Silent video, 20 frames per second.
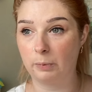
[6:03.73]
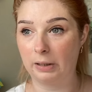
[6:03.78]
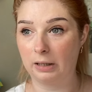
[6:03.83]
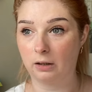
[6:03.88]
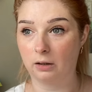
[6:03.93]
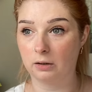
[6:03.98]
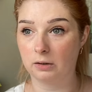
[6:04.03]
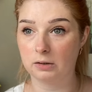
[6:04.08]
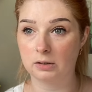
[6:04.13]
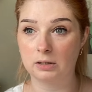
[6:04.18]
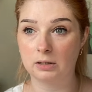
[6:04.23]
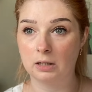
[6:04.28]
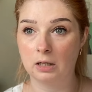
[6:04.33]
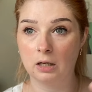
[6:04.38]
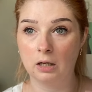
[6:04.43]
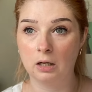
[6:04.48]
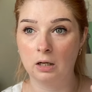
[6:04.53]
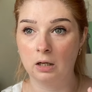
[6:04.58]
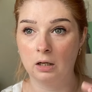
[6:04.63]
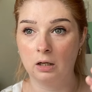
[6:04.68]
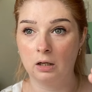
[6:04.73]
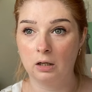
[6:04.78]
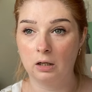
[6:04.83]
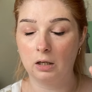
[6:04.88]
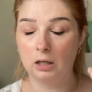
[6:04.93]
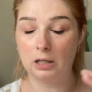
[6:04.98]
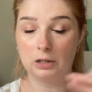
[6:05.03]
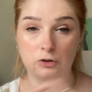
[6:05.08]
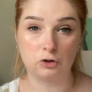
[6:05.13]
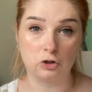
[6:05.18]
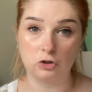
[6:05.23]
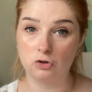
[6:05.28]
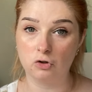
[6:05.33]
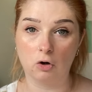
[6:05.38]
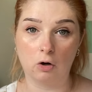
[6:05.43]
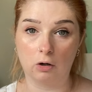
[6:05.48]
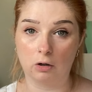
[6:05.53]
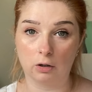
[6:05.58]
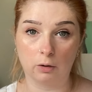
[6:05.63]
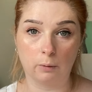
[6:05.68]
because it's just
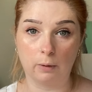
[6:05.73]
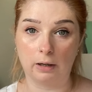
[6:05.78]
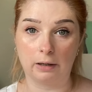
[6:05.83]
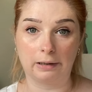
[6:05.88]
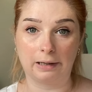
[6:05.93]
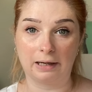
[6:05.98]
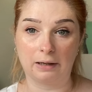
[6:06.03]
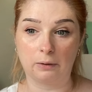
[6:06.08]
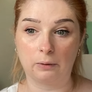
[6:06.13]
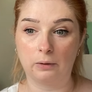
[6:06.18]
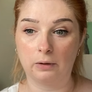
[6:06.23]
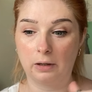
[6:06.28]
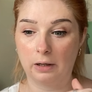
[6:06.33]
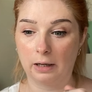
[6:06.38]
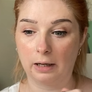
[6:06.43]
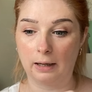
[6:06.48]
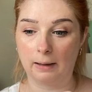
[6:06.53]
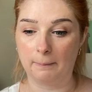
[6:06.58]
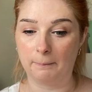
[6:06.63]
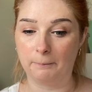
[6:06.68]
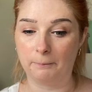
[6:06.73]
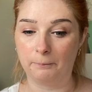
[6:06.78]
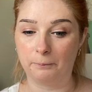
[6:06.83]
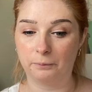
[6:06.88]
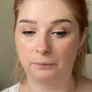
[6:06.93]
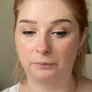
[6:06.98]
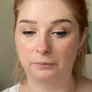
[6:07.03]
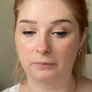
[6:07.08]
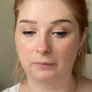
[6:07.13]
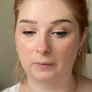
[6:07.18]
not going to work out. Um,